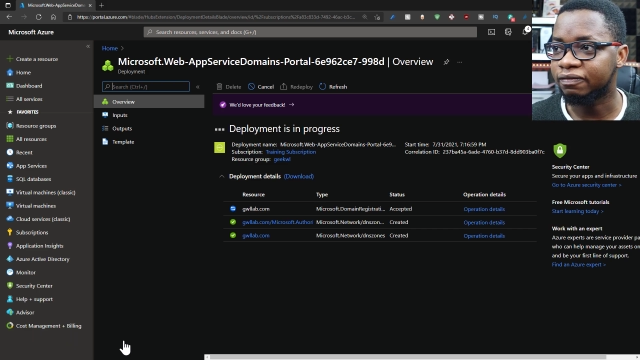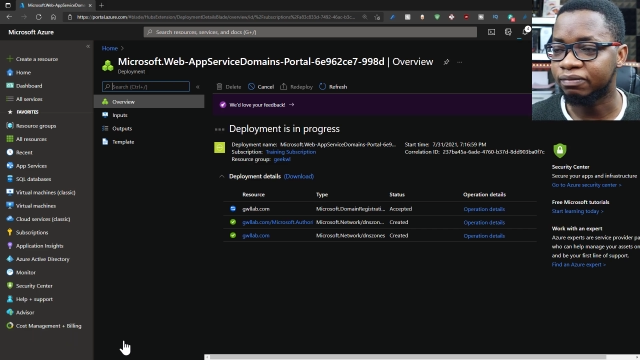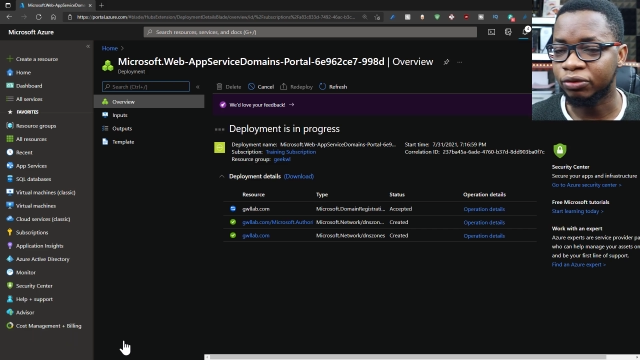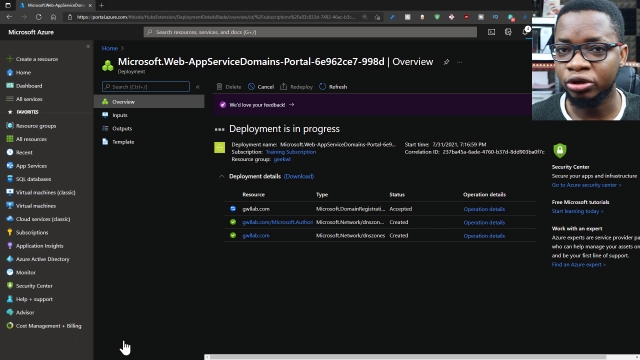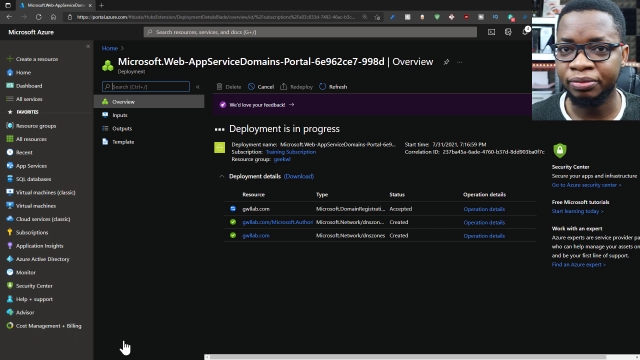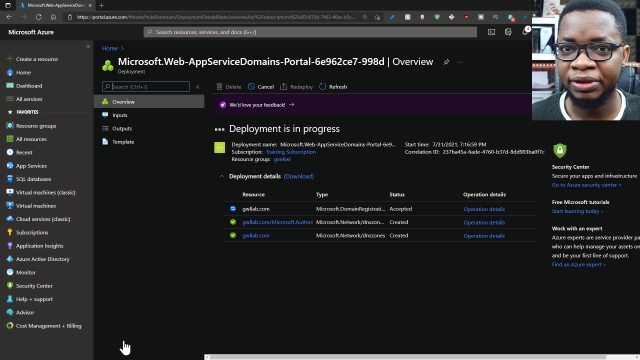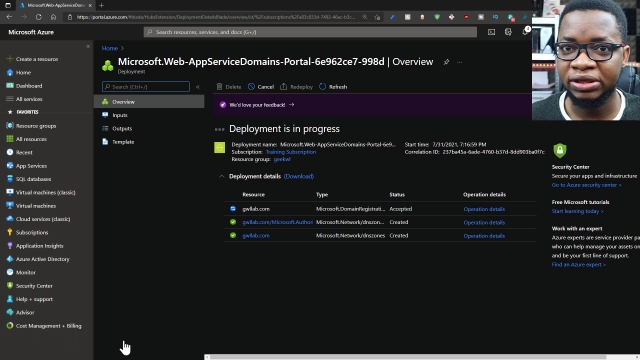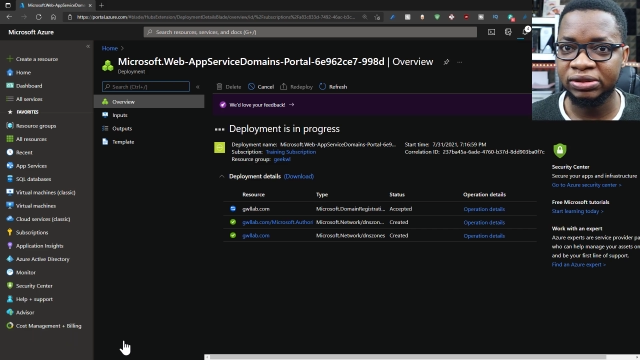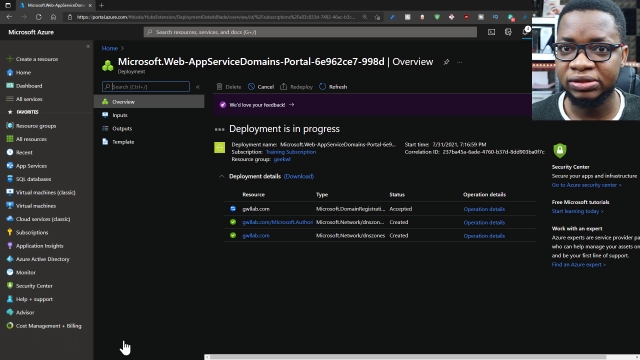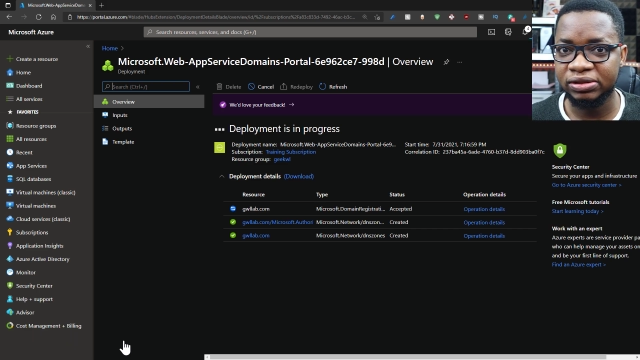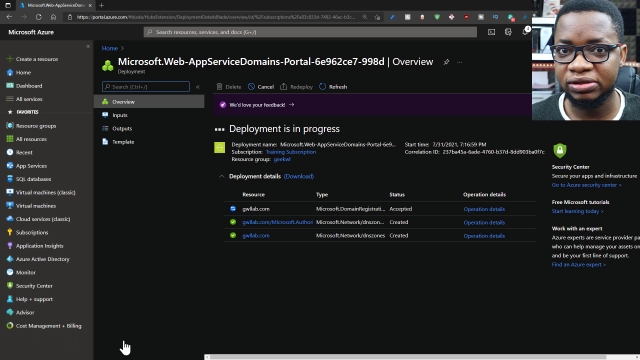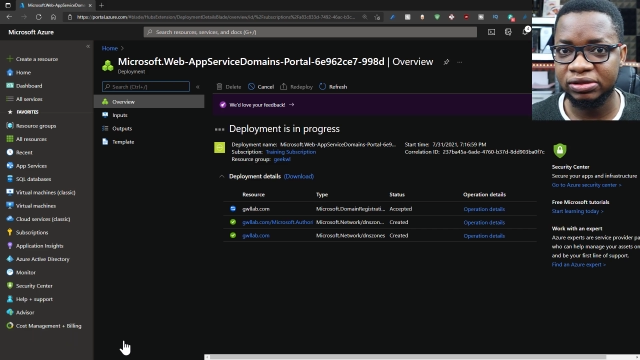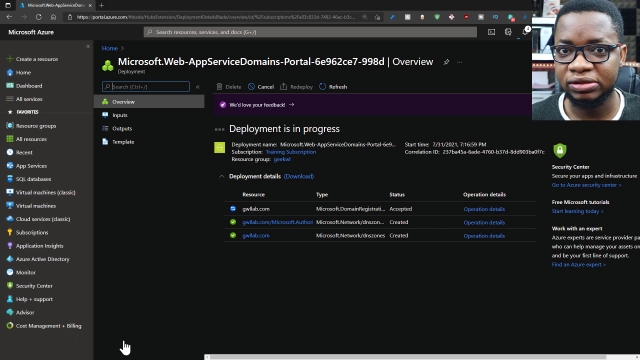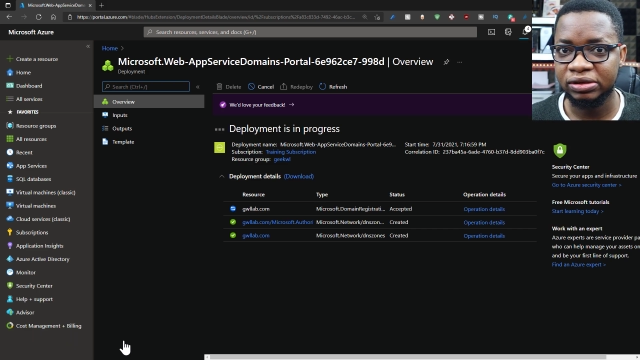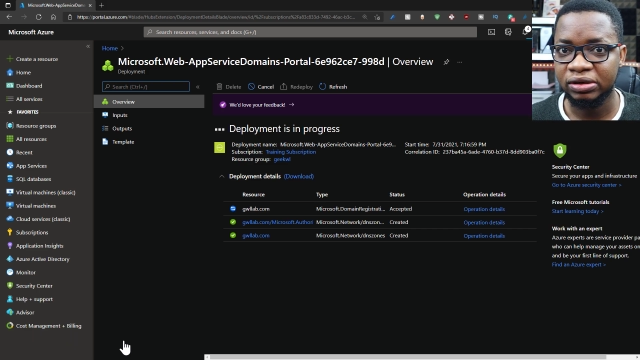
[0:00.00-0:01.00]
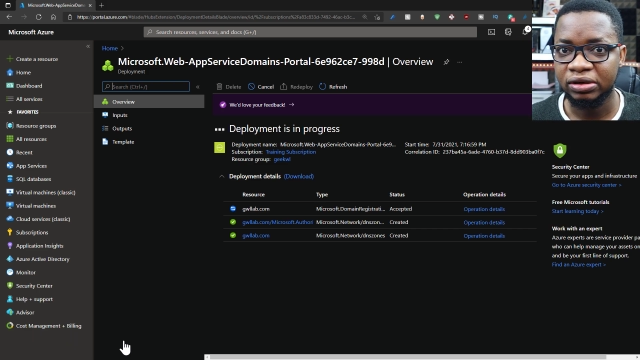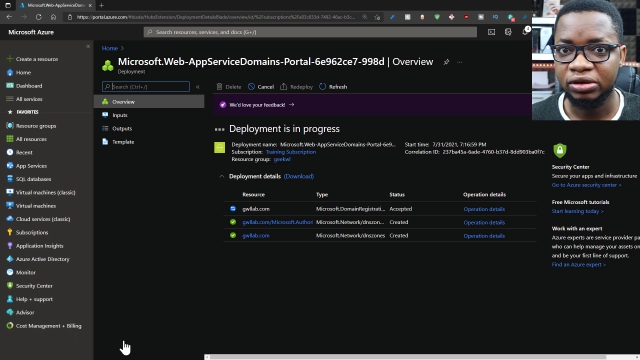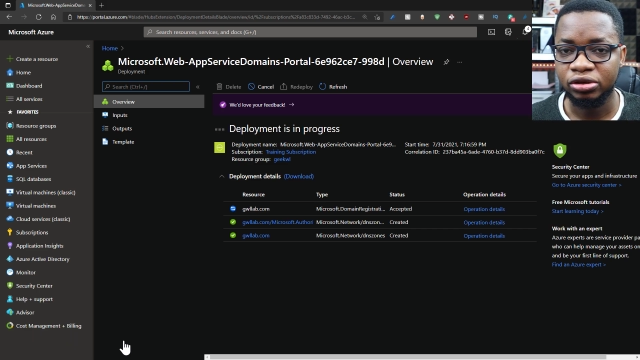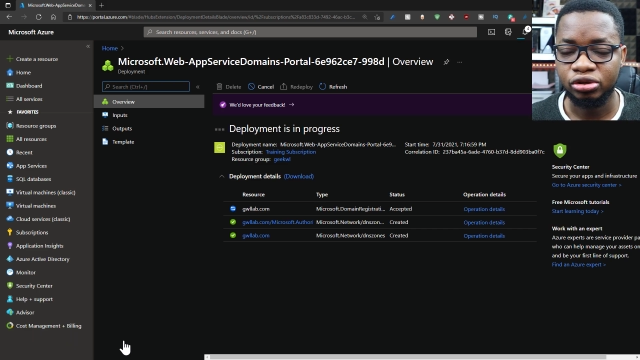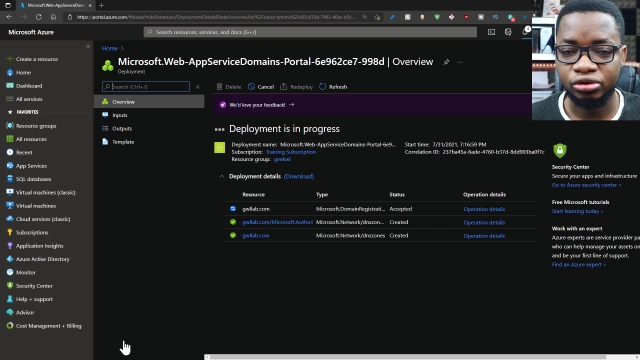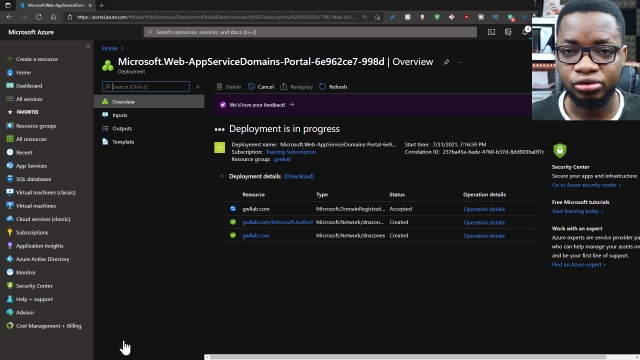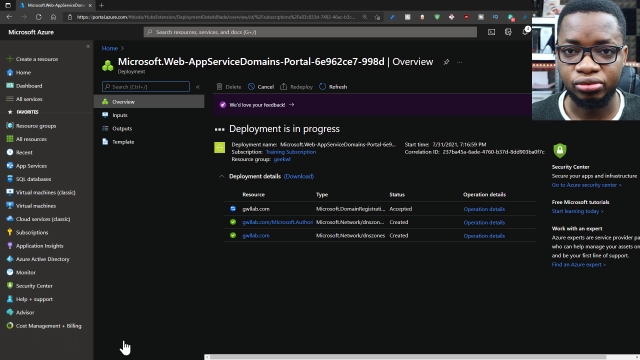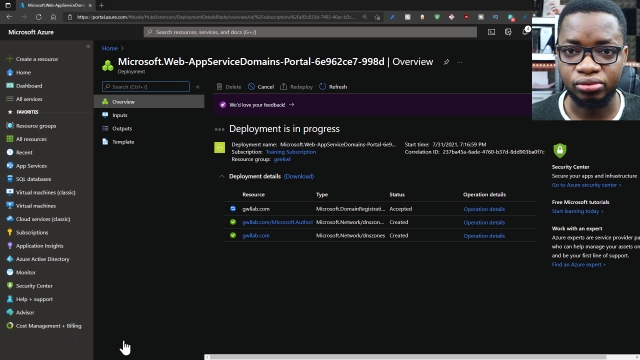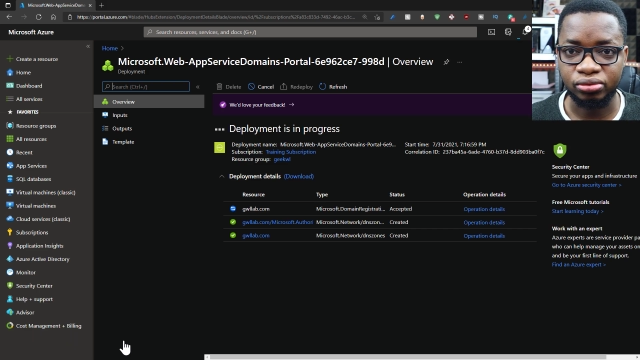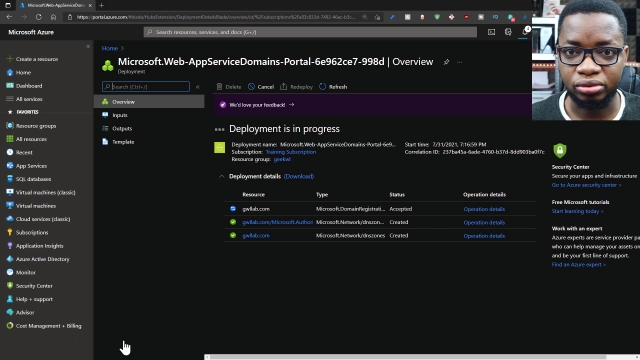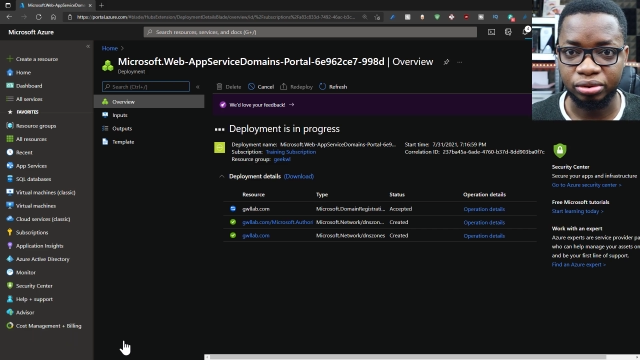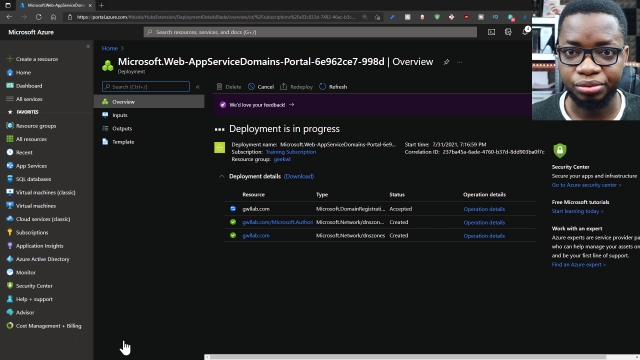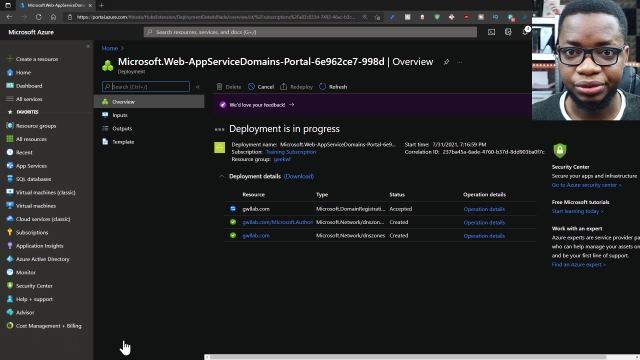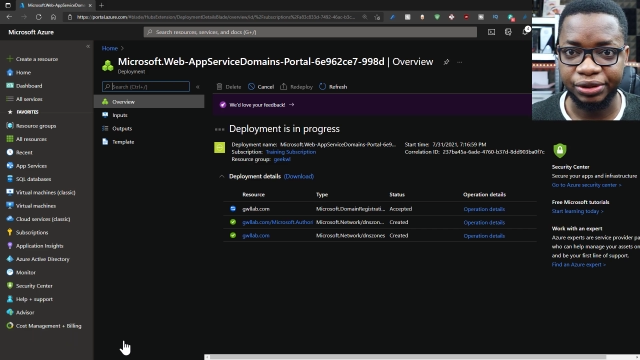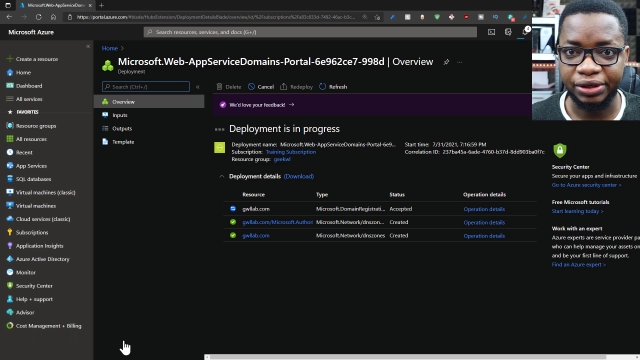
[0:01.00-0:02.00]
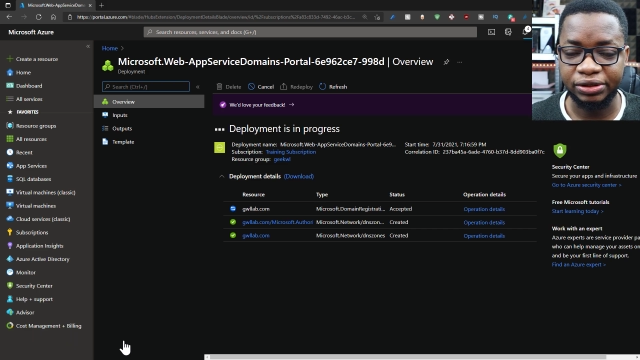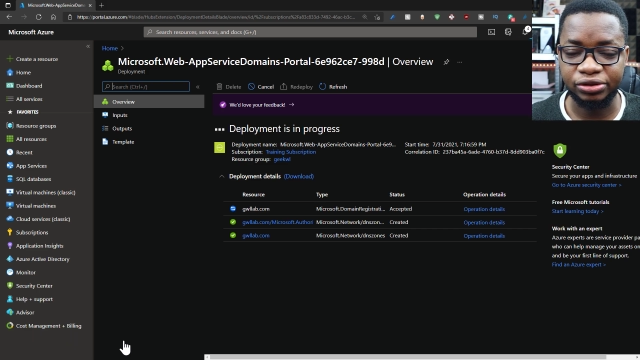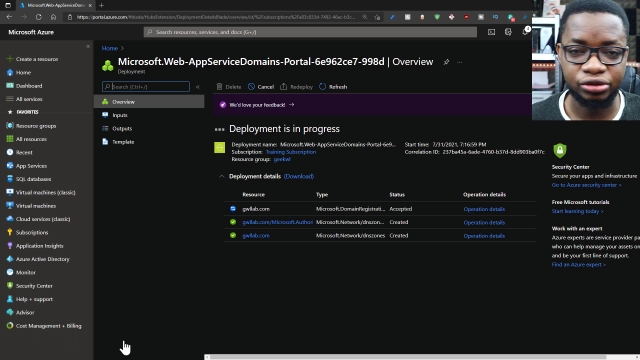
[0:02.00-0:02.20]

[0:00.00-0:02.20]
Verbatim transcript: moments to create.